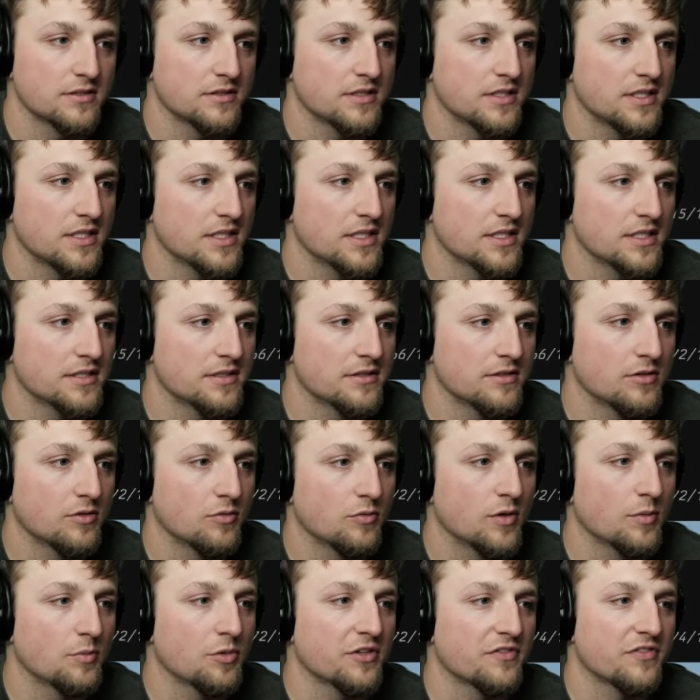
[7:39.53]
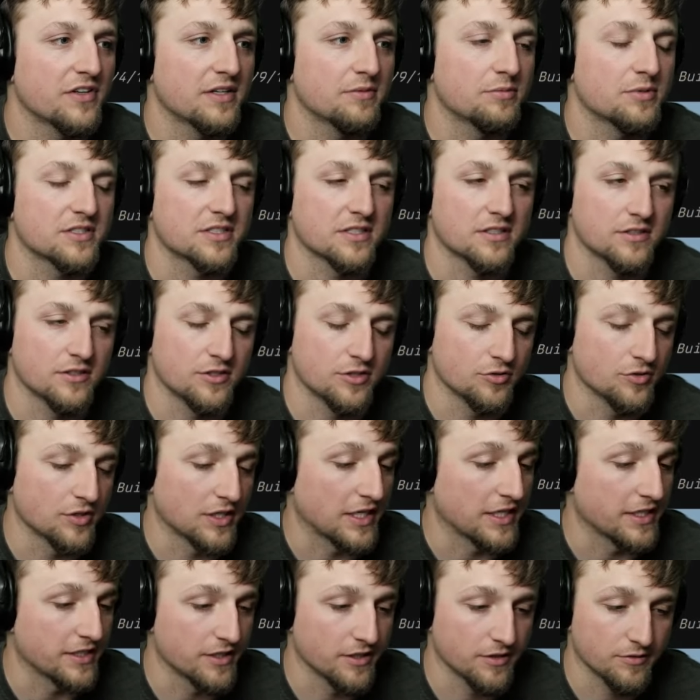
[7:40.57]
here. 1.5 plus, dude,
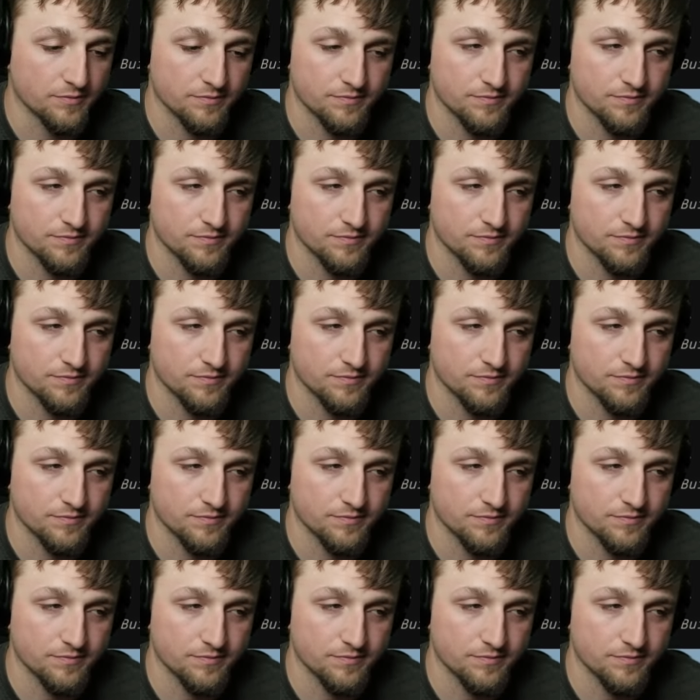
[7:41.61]
I know.